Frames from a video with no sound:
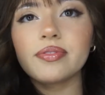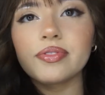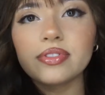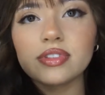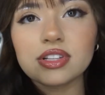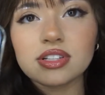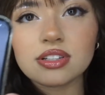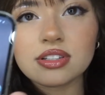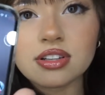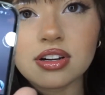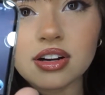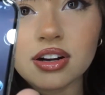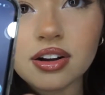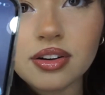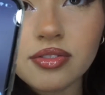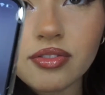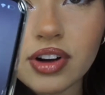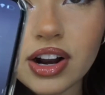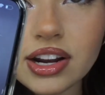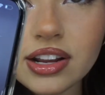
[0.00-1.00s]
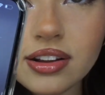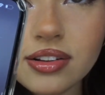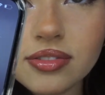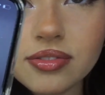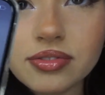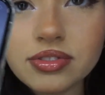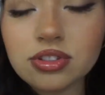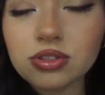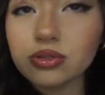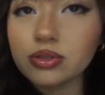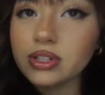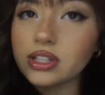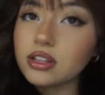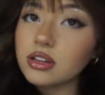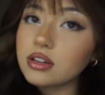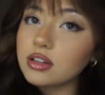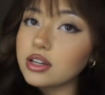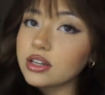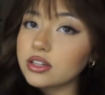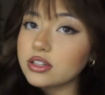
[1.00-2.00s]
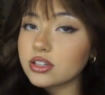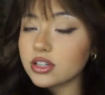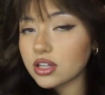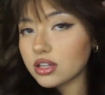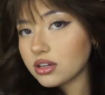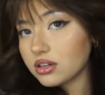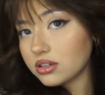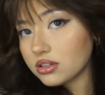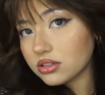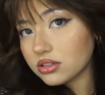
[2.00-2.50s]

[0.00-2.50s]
this is her. Ready? Do we look like each other?